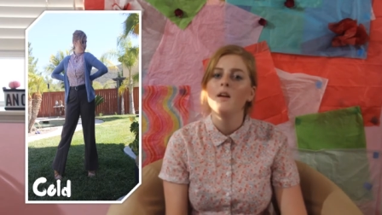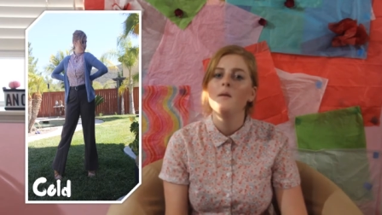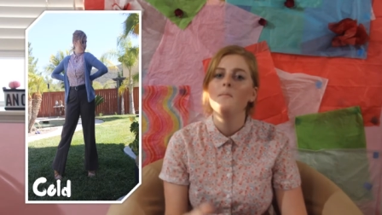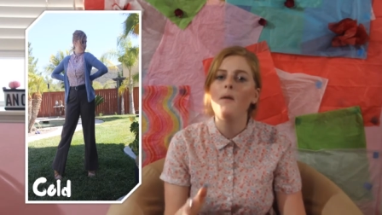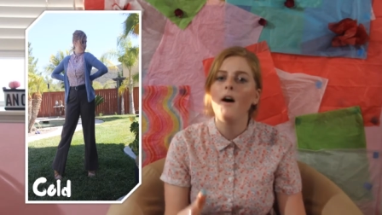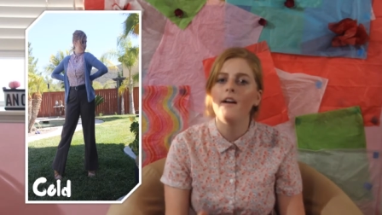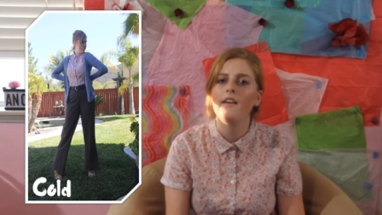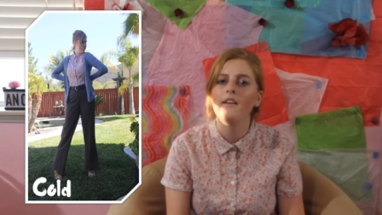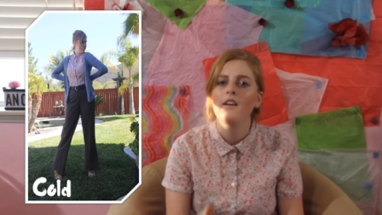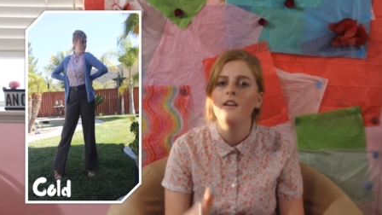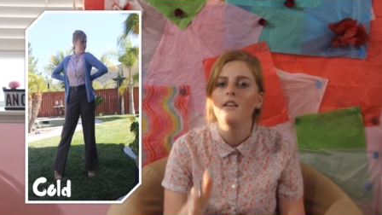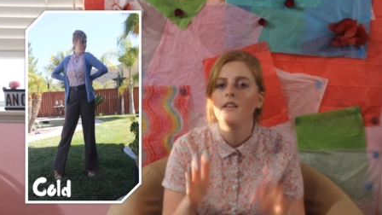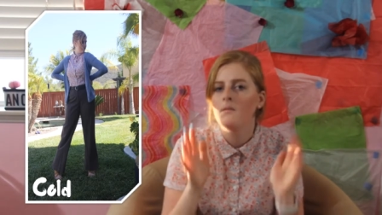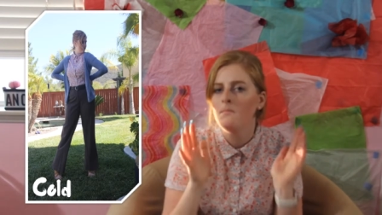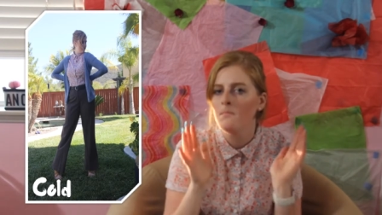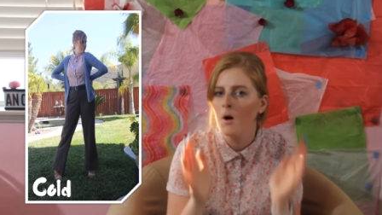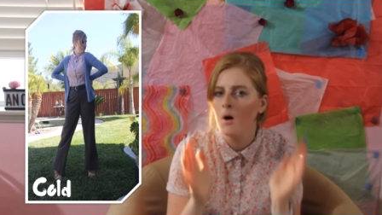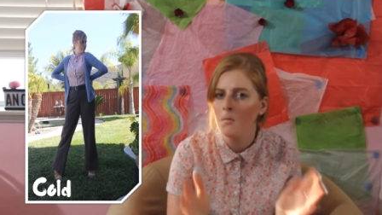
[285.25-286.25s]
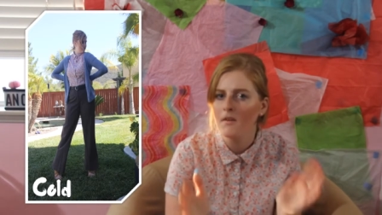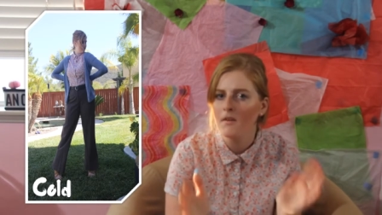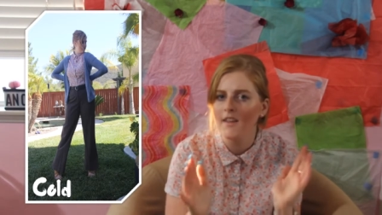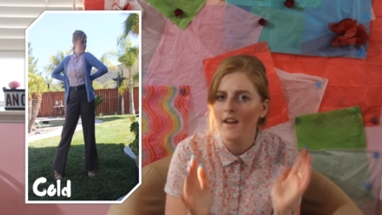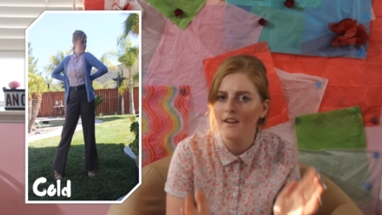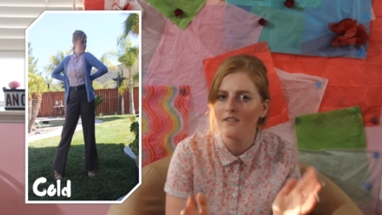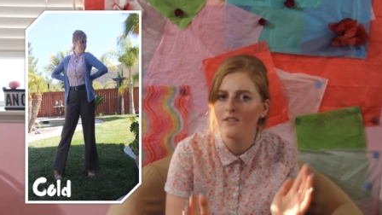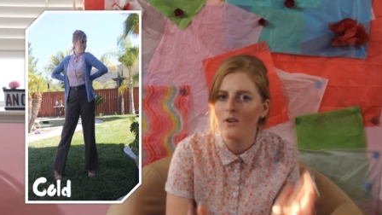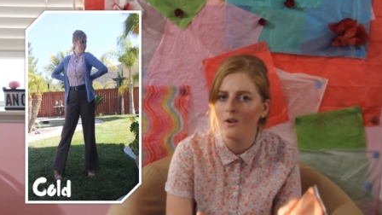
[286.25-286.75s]
But the moment
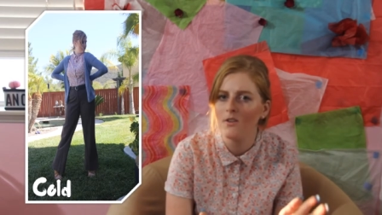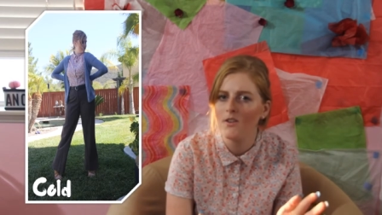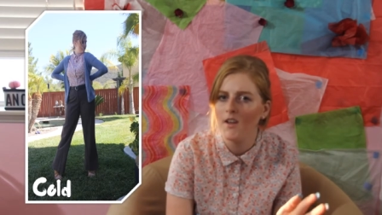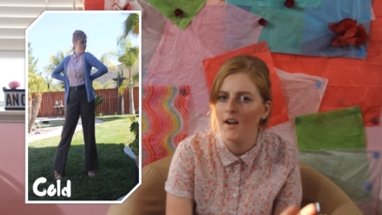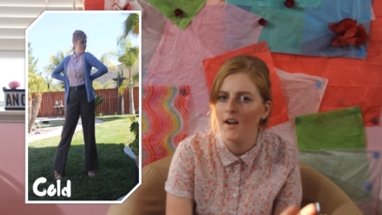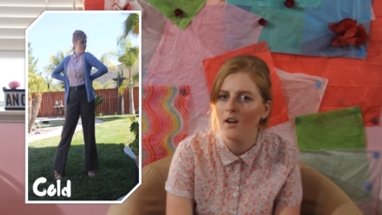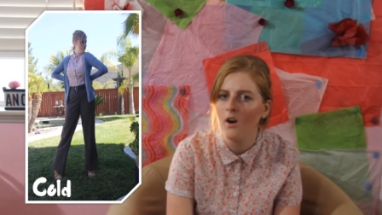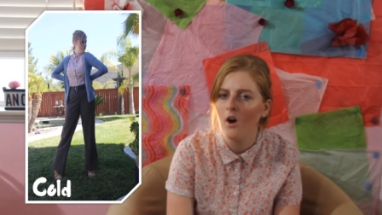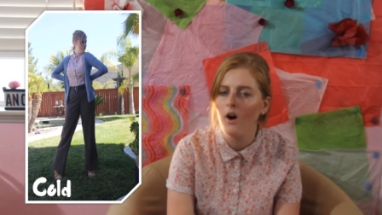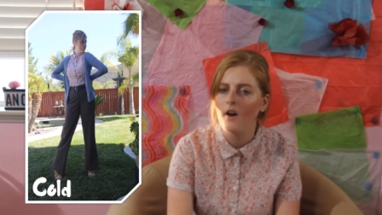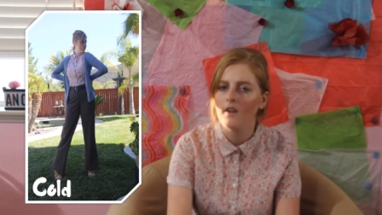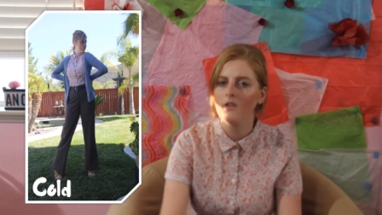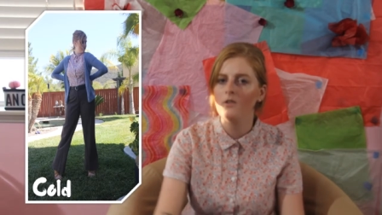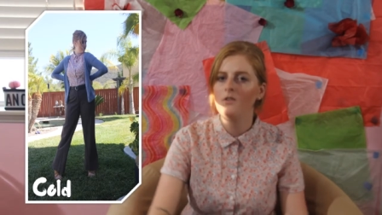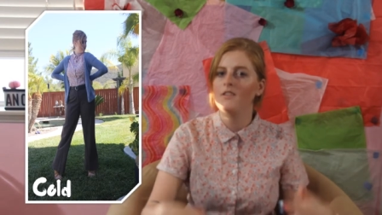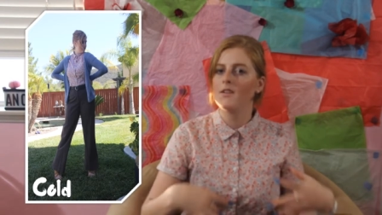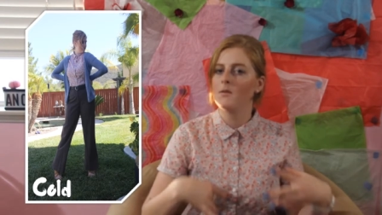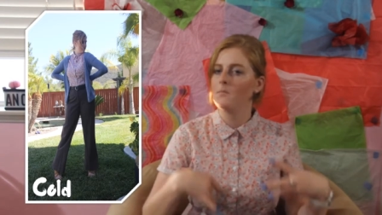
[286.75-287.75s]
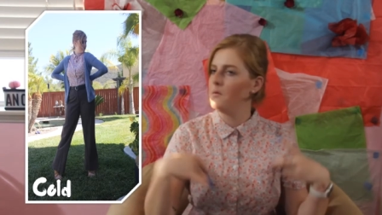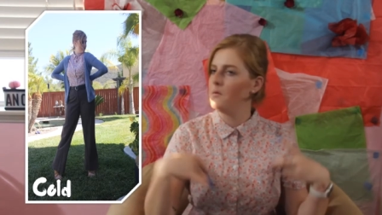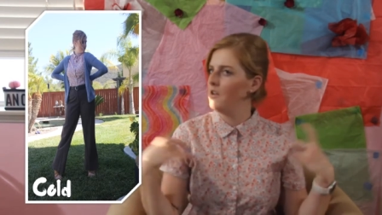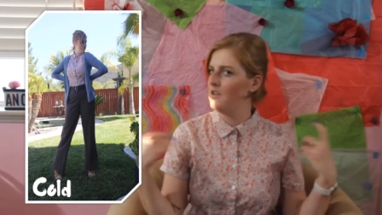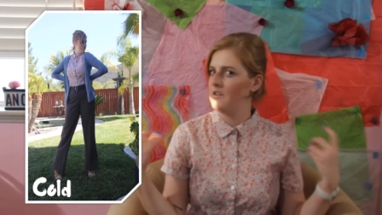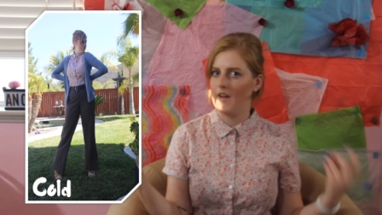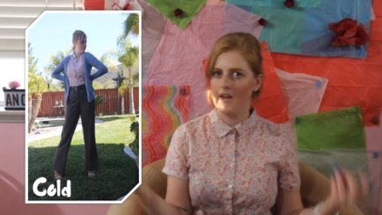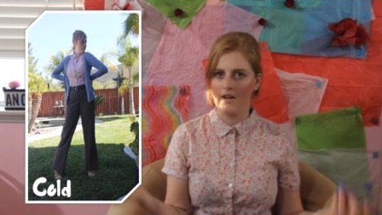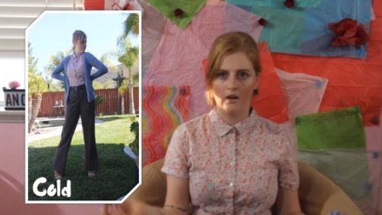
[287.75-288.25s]
that it starts getting hot, you can simply
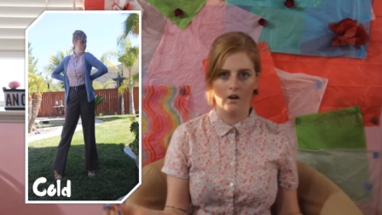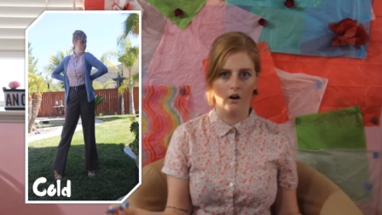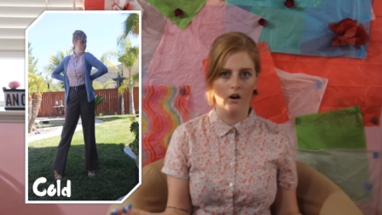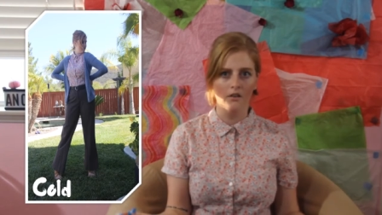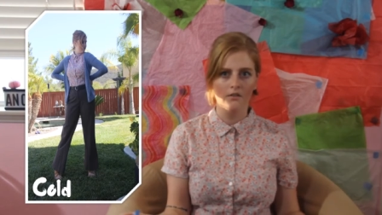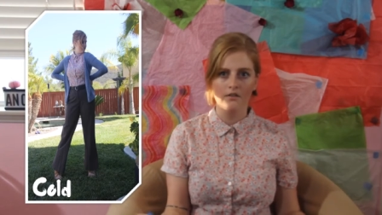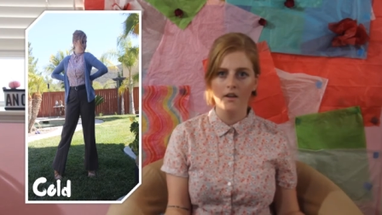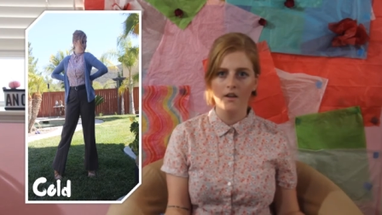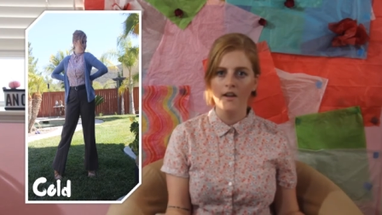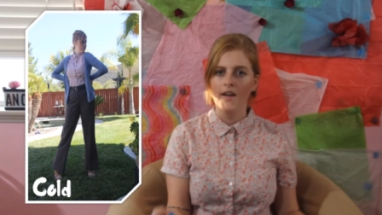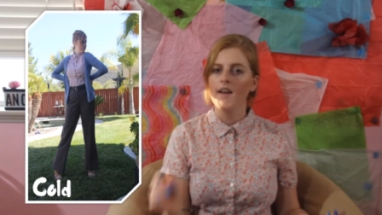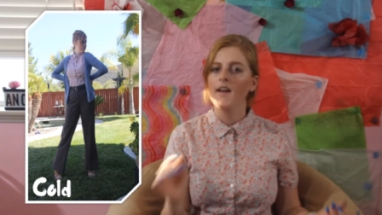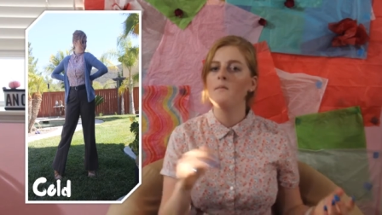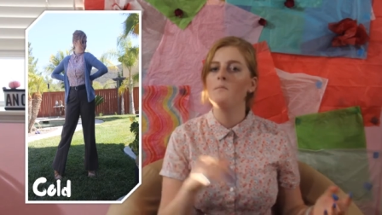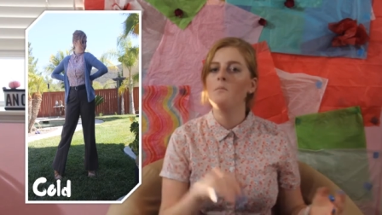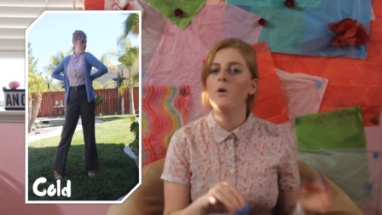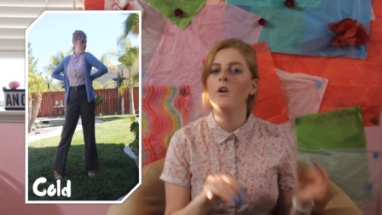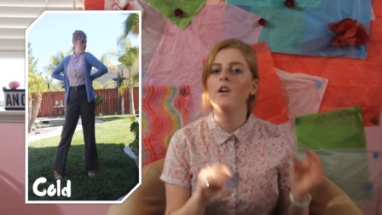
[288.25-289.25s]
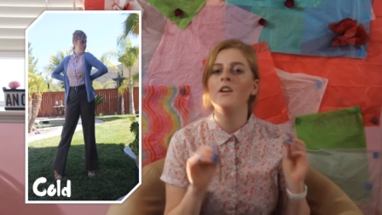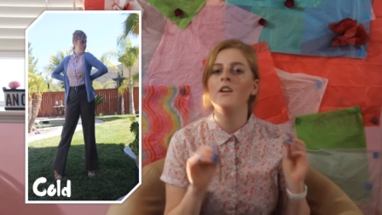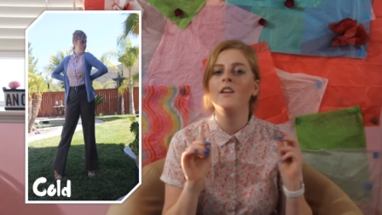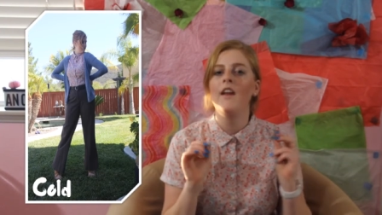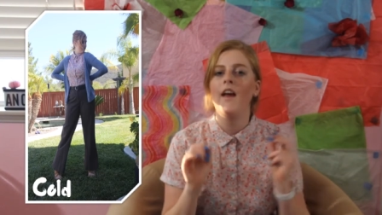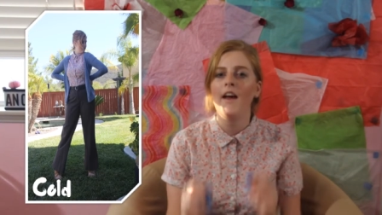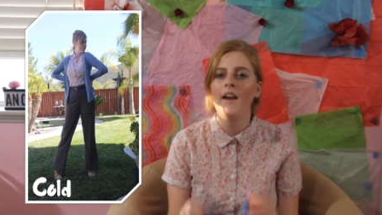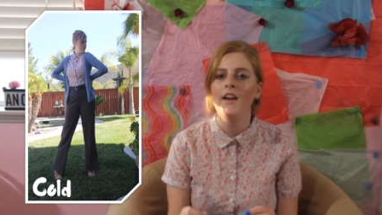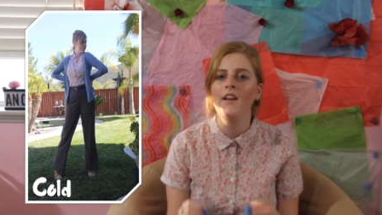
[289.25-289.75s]
take it off and put it in
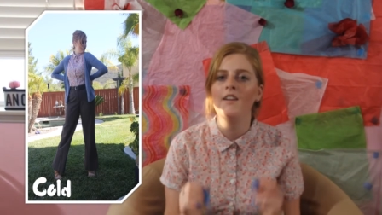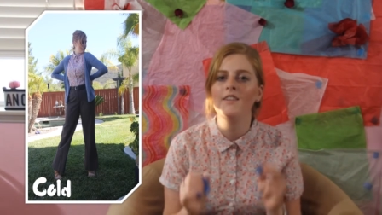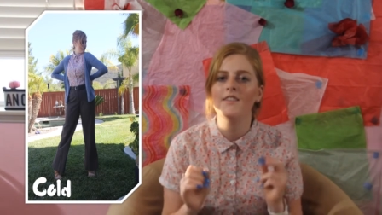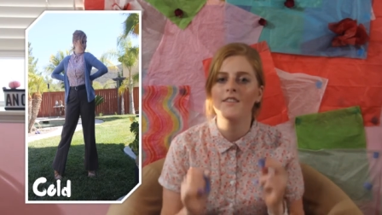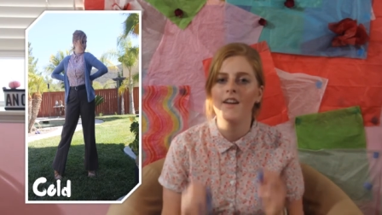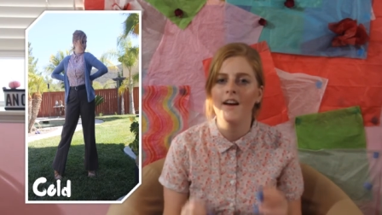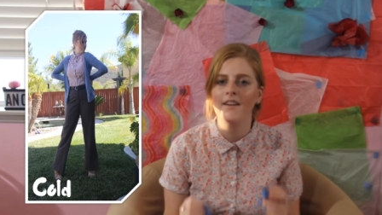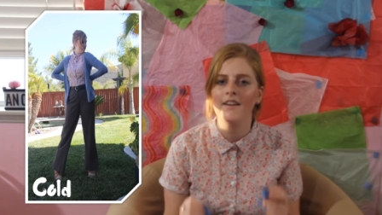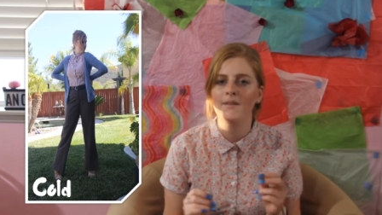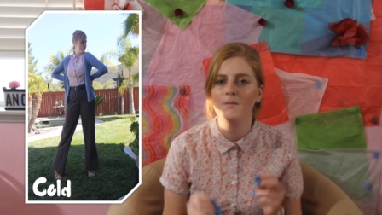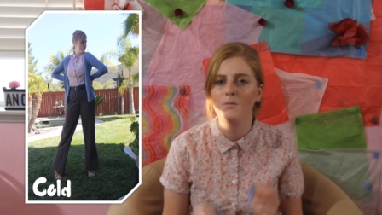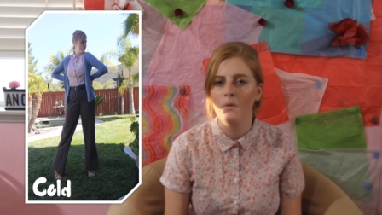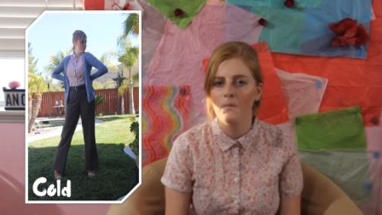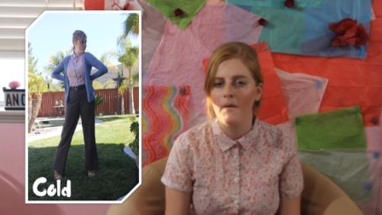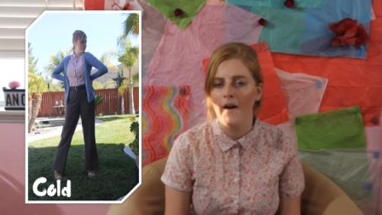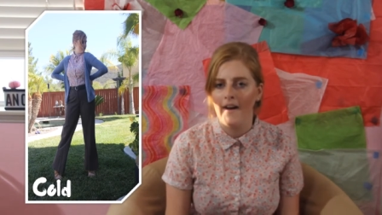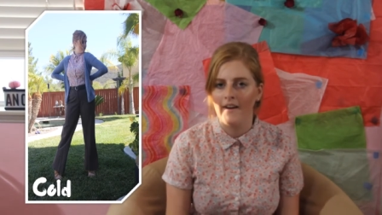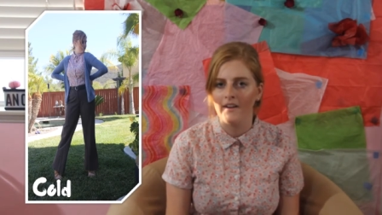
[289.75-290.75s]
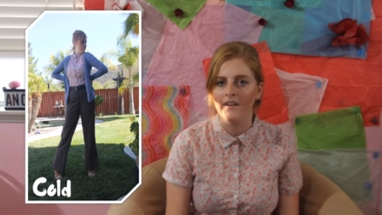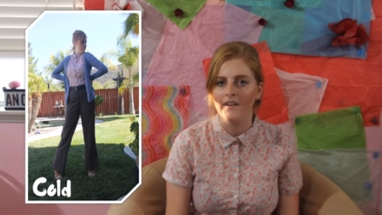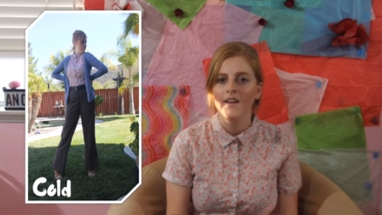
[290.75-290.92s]
any sizable bag.